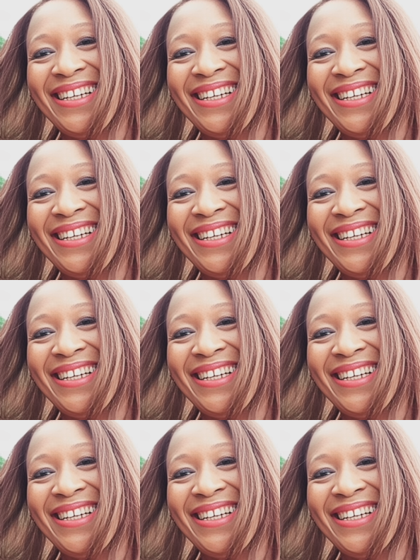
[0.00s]

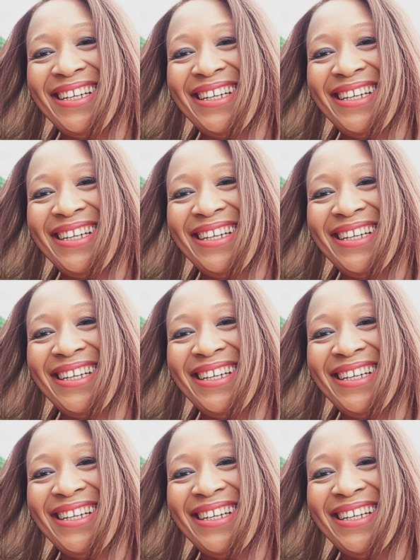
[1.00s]

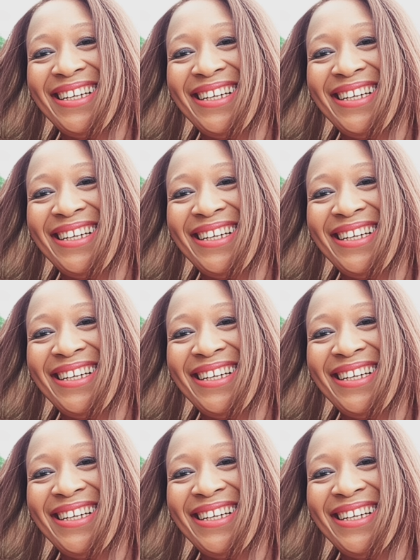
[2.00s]
[no speech]